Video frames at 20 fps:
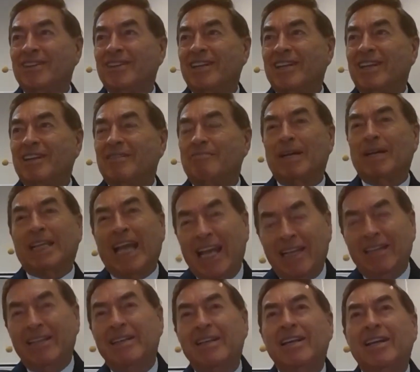But
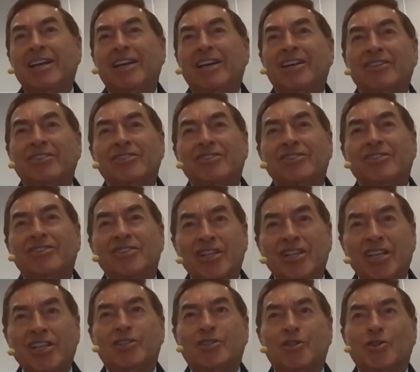then
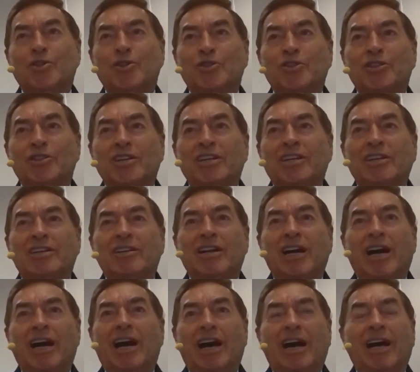Jesus,
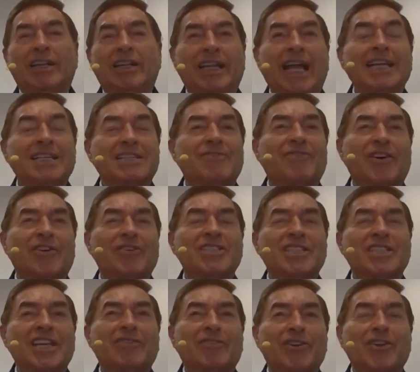uh, that's very
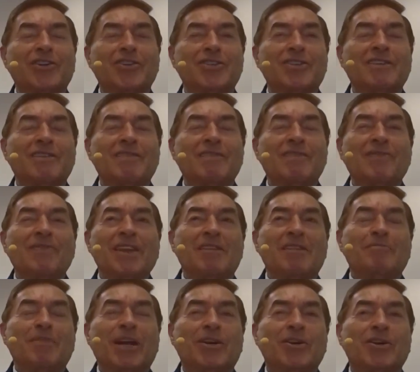serious
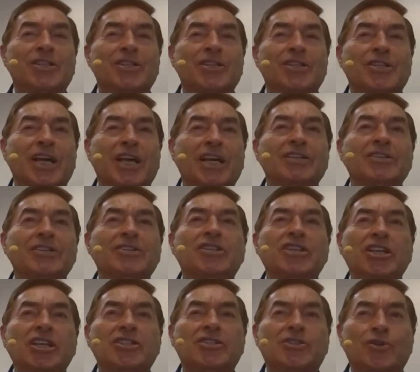because then
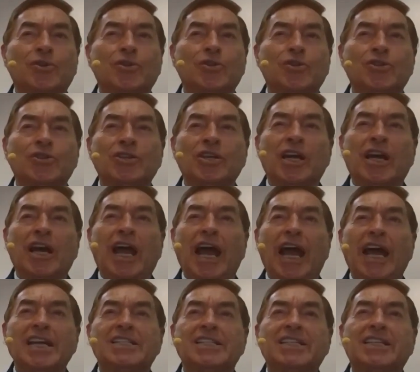Jesus has
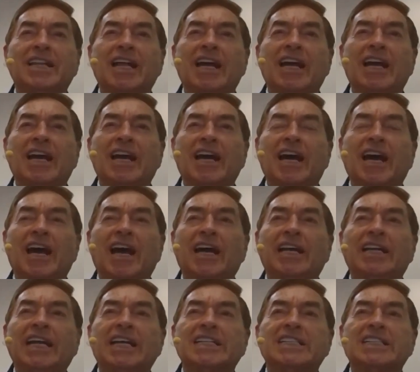an
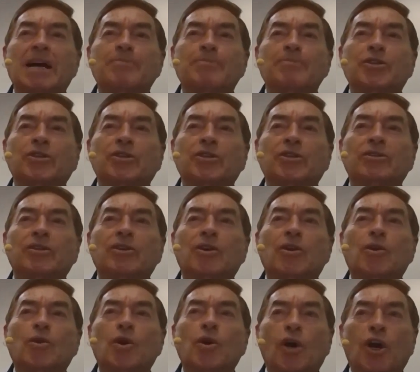exception
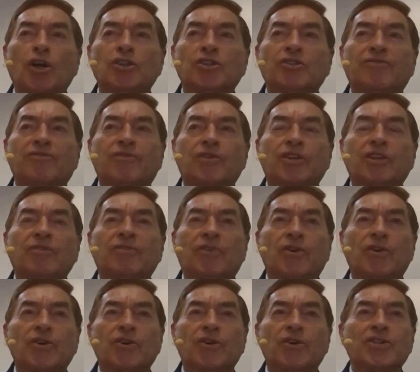clause for
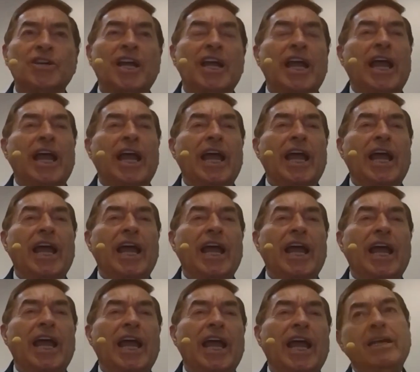divorce and
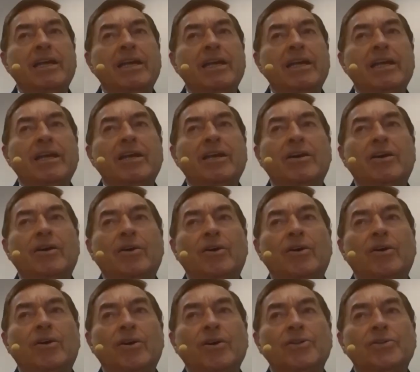he
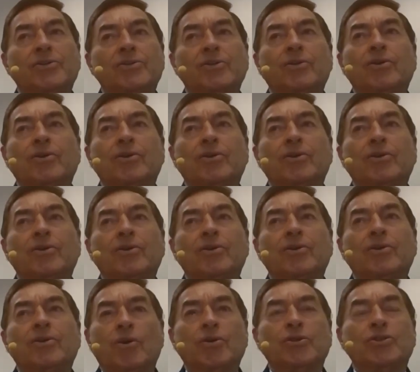also
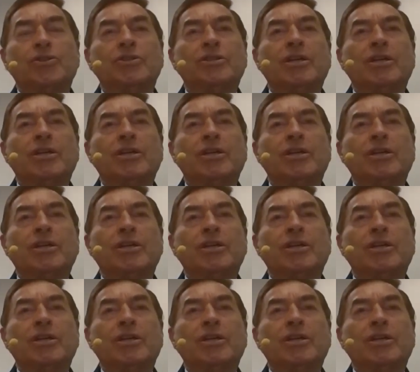shows